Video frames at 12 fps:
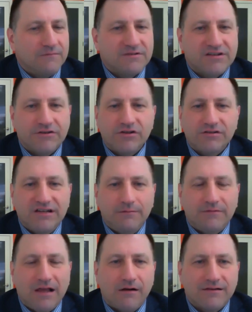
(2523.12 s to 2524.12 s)
Sit your team
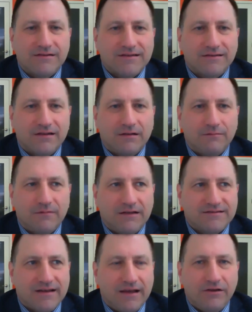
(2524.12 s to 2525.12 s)
down and sit them and
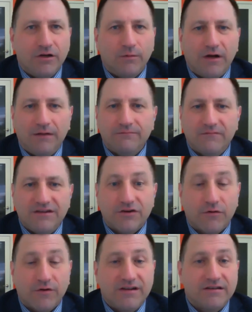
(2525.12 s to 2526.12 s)
say, you know what, these are
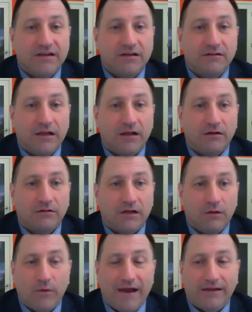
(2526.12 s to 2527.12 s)
crazy and
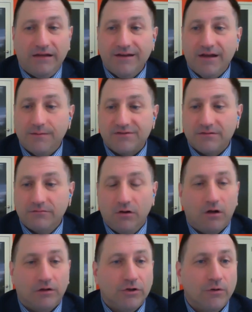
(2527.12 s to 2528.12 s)
wacky times. You
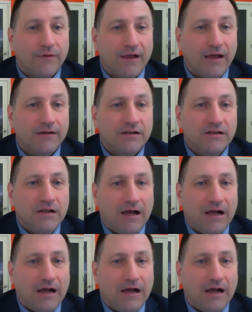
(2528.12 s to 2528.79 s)
all know that.